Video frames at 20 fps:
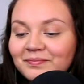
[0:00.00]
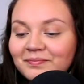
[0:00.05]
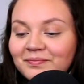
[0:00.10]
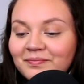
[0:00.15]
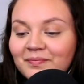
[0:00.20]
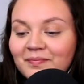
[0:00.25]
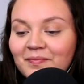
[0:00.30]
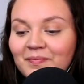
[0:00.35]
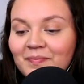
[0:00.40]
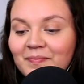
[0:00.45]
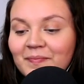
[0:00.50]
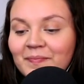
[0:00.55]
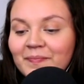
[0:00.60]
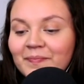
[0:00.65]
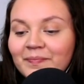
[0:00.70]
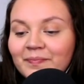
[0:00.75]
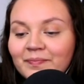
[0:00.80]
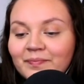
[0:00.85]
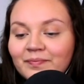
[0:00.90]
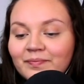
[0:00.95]

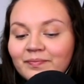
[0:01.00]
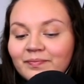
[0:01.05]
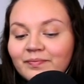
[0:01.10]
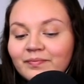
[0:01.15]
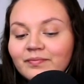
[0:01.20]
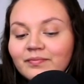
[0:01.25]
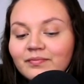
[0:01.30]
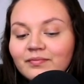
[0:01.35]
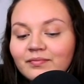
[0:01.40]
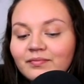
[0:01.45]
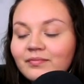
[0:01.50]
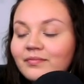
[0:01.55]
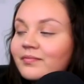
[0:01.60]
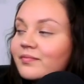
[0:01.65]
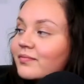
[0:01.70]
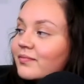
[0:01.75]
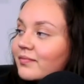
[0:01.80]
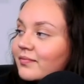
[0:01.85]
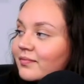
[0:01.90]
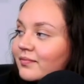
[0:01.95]

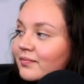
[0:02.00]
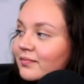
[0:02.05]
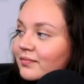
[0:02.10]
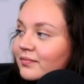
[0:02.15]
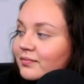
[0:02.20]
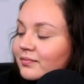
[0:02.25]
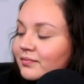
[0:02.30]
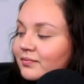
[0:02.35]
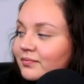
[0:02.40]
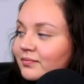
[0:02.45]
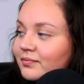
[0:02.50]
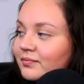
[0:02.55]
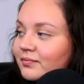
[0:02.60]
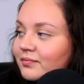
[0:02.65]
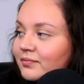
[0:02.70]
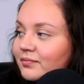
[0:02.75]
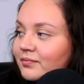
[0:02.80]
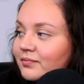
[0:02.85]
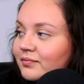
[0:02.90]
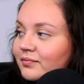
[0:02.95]

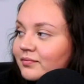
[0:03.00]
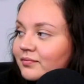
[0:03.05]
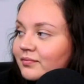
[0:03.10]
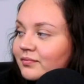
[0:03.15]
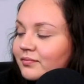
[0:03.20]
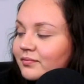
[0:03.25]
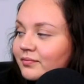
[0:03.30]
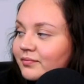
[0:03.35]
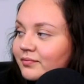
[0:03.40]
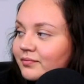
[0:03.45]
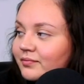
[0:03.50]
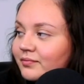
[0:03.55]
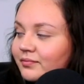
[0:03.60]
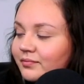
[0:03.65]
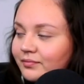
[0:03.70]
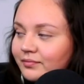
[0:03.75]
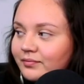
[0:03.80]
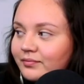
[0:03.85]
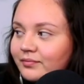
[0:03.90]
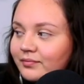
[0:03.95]

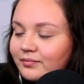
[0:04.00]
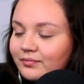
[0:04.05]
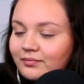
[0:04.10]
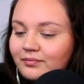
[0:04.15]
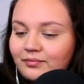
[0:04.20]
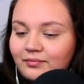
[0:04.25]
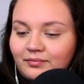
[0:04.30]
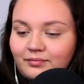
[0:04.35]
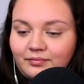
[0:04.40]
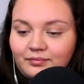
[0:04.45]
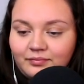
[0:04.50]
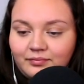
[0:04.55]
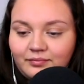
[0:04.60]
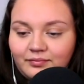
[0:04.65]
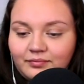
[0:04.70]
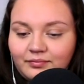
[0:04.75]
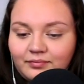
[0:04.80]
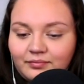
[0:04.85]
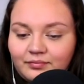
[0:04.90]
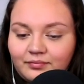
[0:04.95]

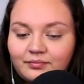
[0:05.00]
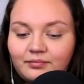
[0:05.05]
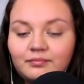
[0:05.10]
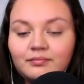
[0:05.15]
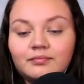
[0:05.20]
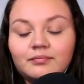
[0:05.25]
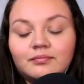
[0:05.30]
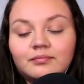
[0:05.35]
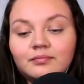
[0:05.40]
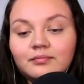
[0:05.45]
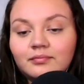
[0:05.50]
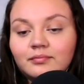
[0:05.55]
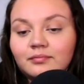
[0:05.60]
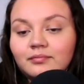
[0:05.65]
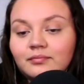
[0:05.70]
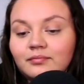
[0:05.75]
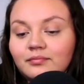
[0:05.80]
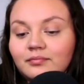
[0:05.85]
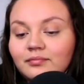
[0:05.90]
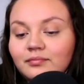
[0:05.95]

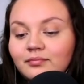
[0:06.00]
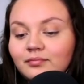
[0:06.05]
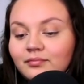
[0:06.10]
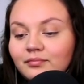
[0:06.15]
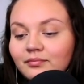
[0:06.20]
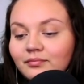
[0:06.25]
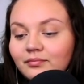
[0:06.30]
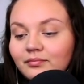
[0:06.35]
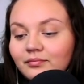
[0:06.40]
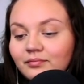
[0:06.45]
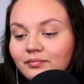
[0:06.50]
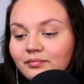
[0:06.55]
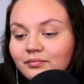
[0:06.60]
This person isn't speaking.